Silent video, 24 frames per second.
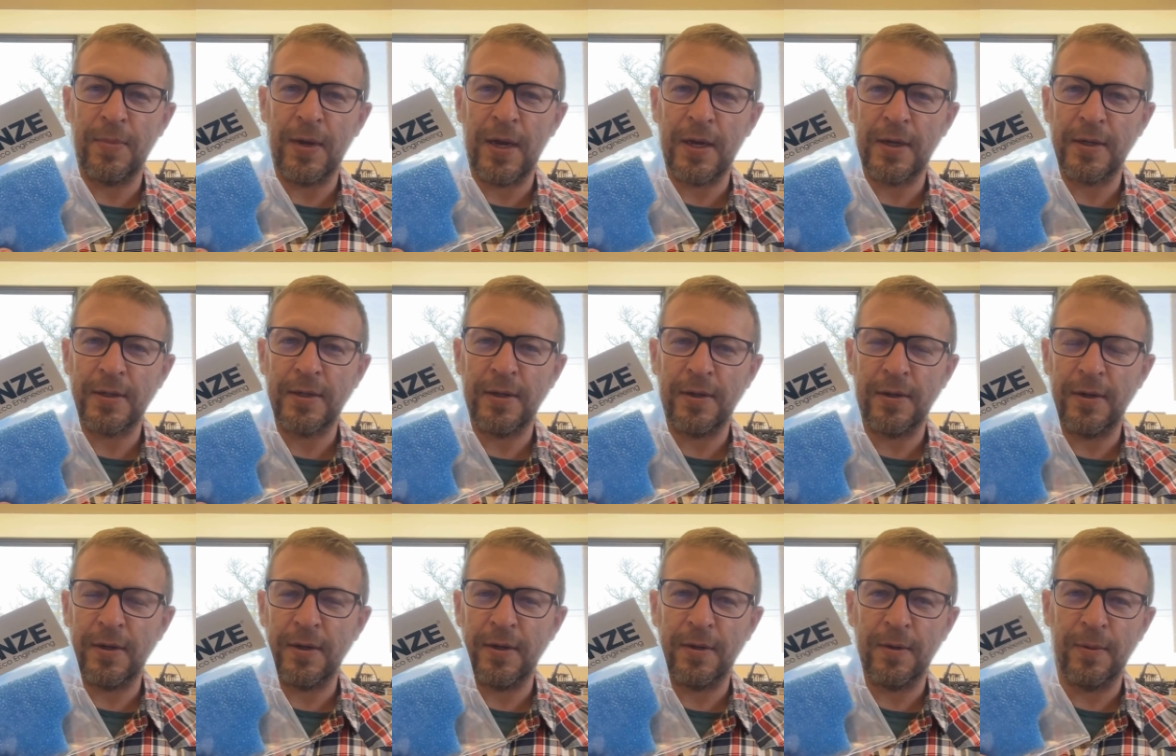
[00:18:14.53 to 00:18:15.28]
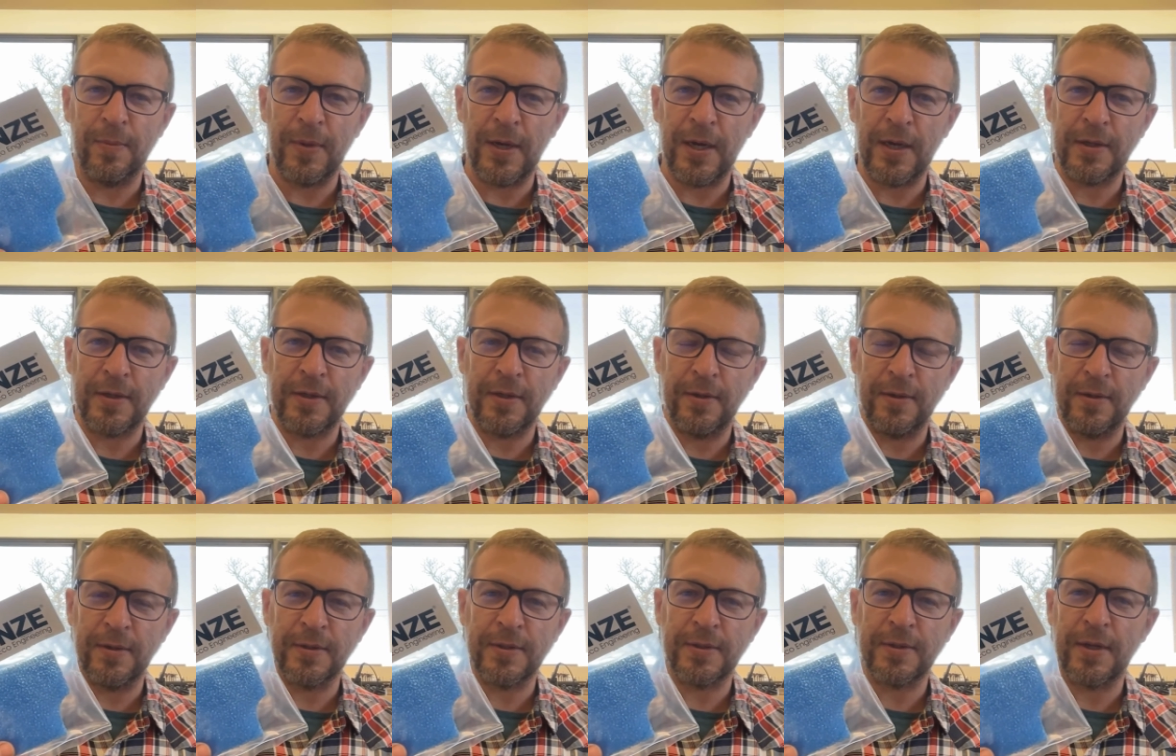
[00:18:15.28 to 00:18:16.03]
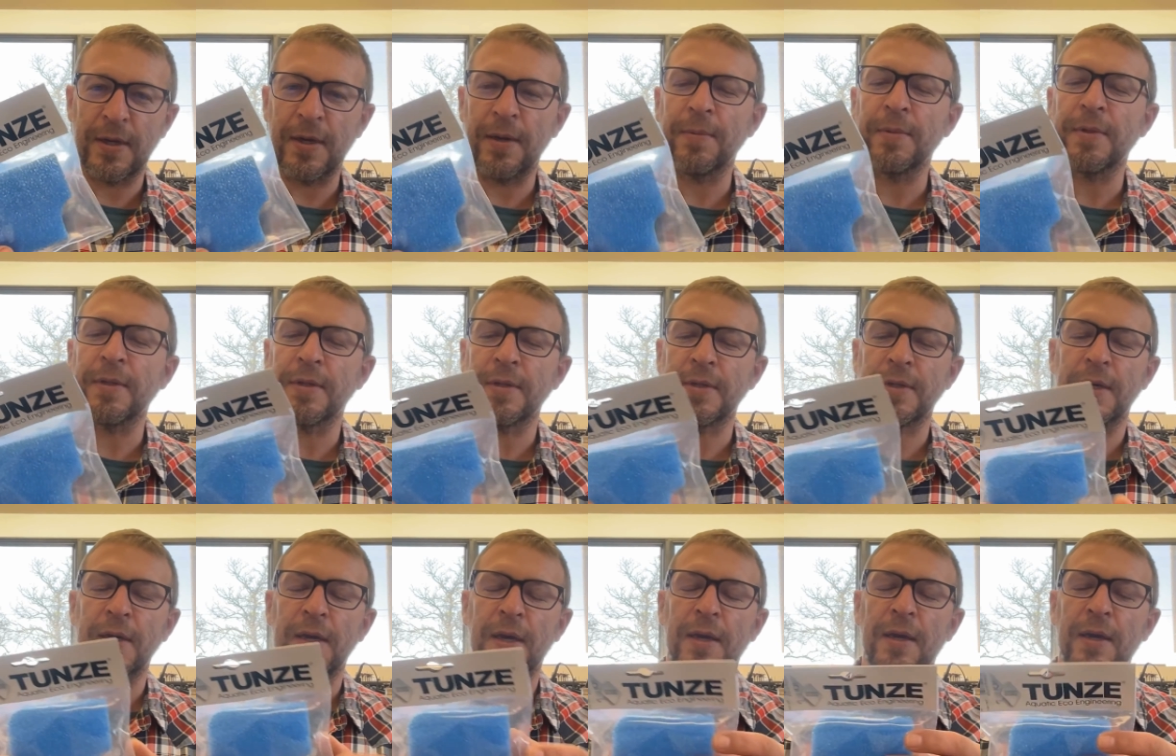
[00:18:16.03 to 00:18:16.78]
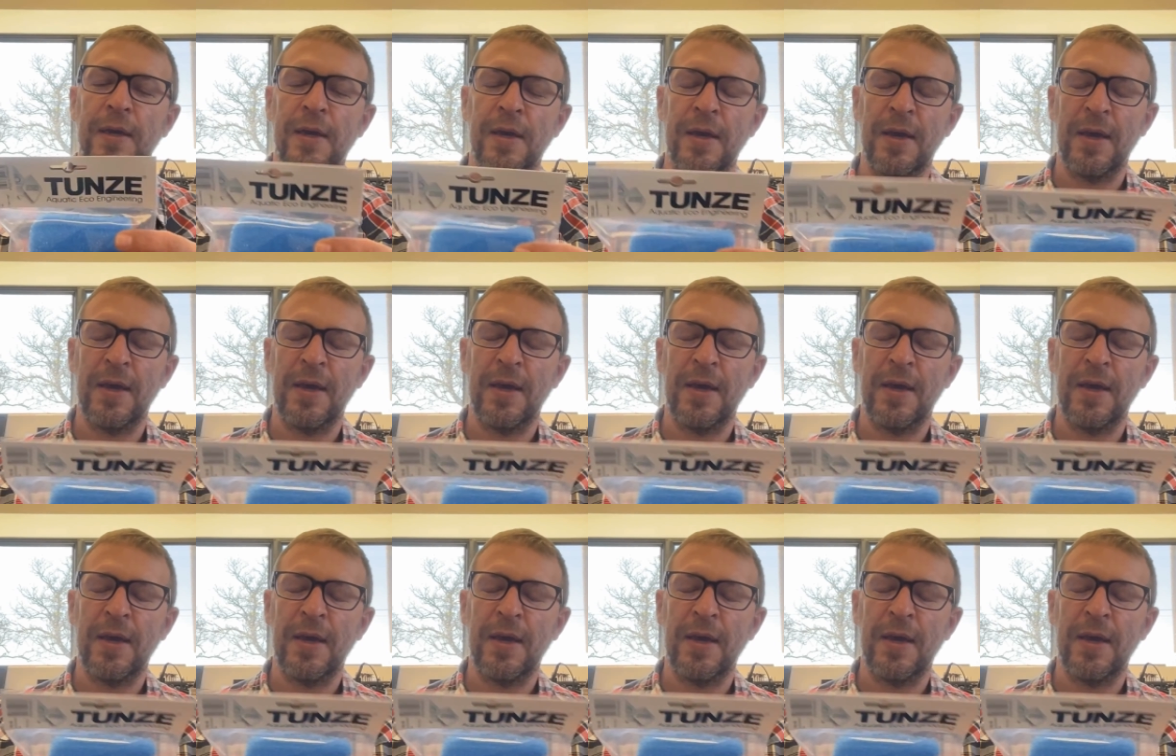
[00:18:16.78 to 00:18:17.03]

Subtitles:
bacteria or bacterial slime in the tank,